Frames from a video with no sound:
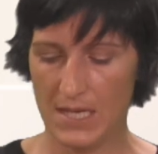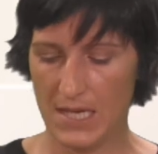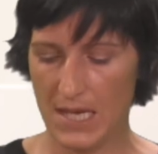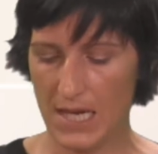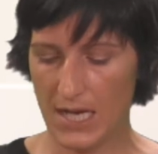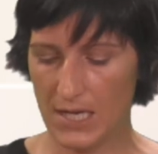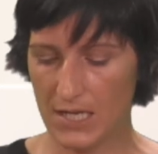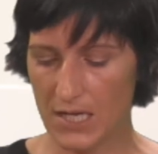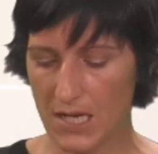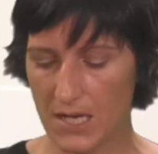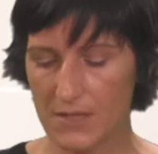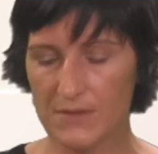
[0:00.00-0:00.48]

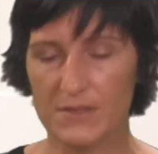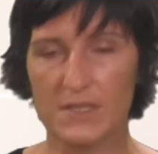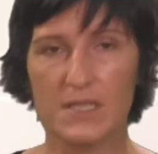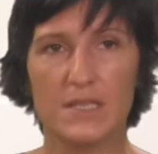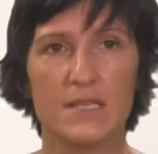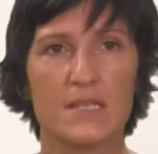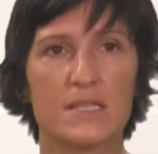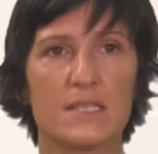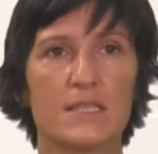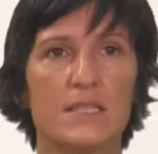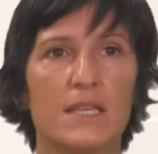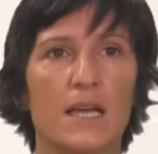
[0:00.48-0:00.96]

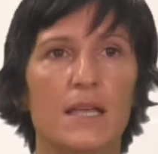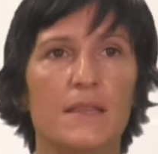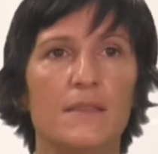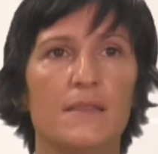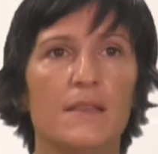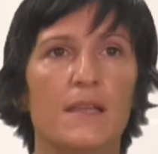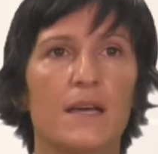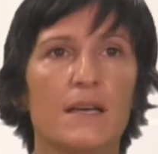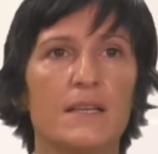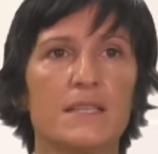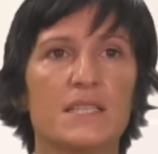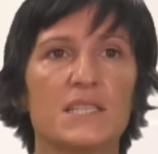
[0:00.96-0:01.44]
accounting
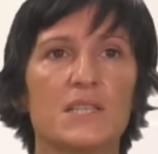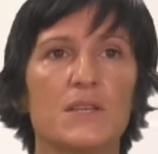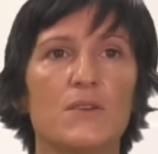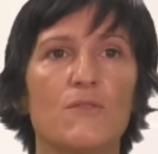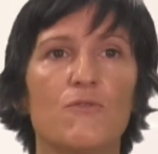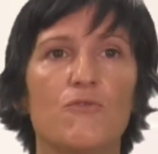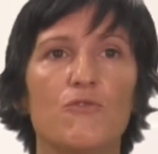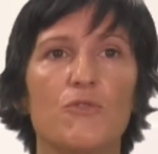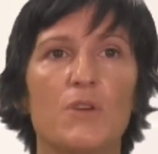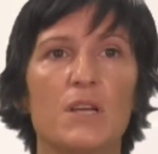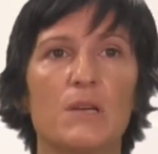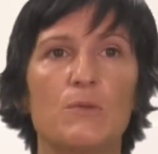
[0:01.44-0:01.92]
standards
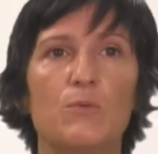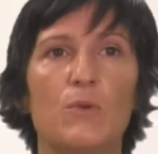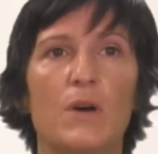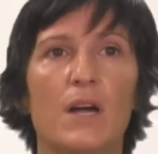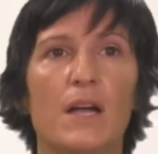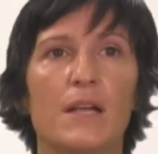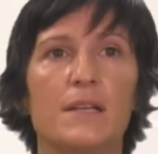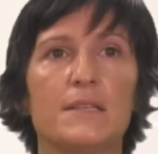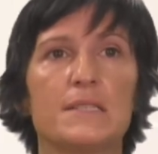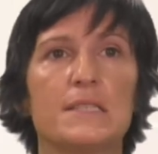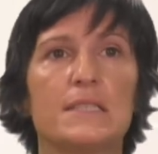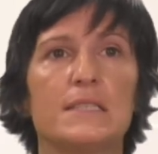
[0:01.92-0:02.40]

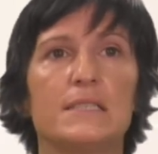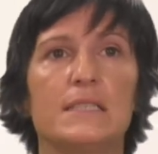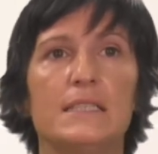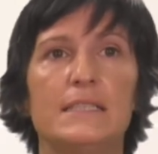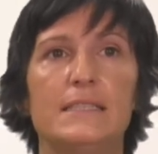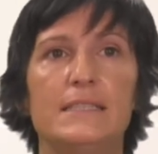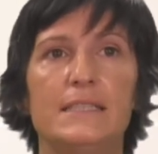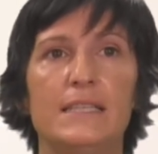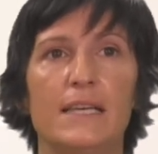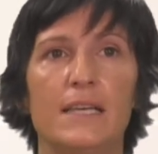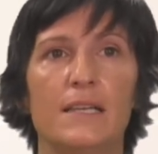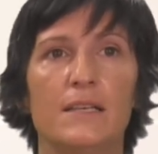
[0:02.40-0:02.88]
requires
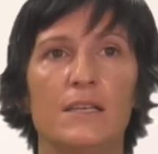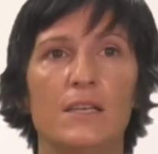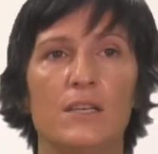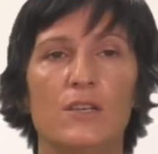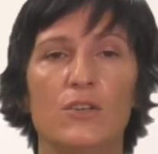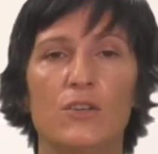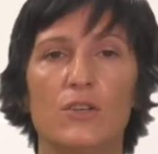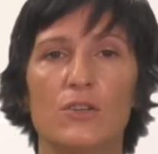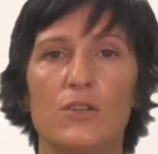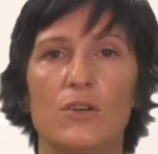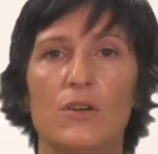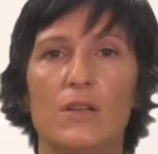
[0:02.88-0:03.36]
that then
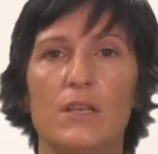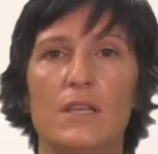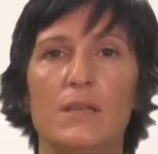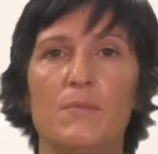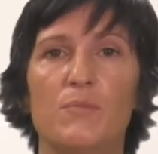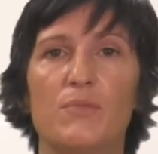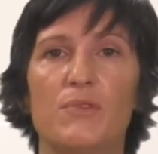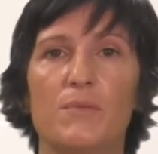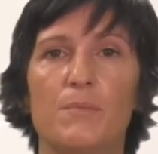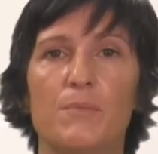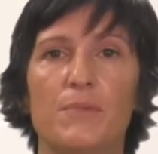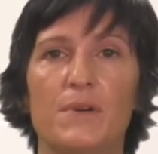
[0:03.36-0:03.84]
not only
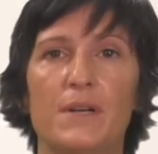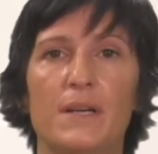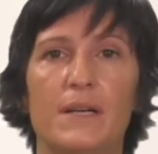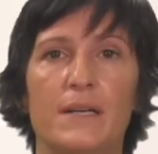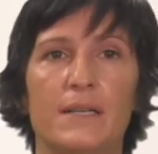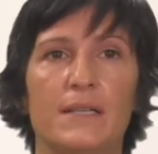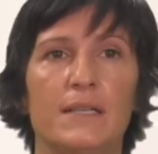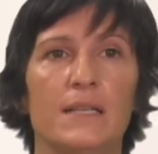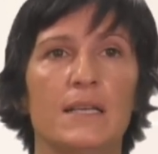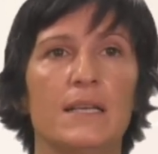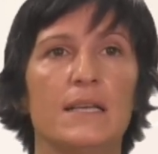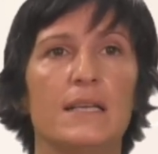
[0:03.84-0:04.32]
prepare